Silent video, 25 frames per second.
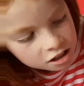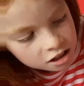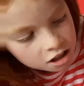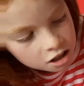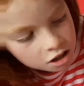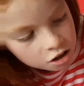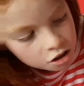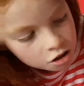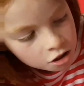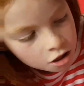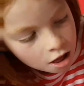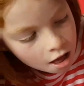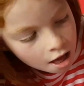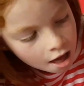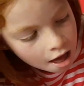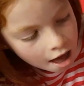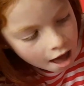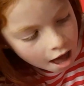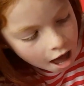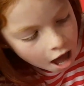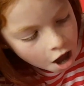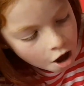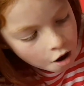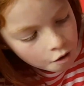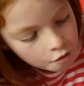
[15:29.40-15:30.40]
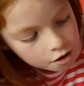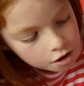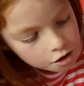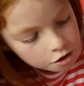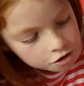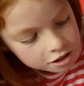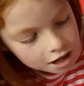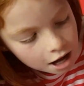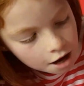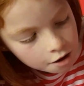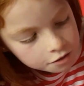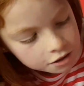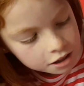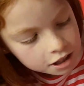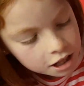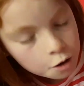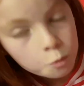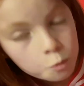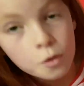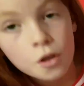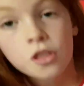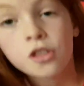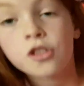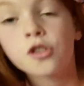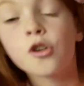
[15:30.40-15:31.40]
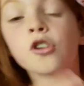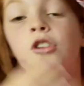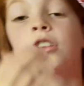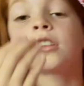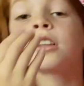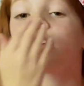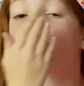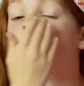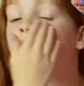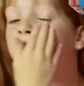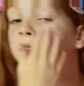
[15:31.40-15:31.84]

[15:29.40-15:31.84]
little area down here with your little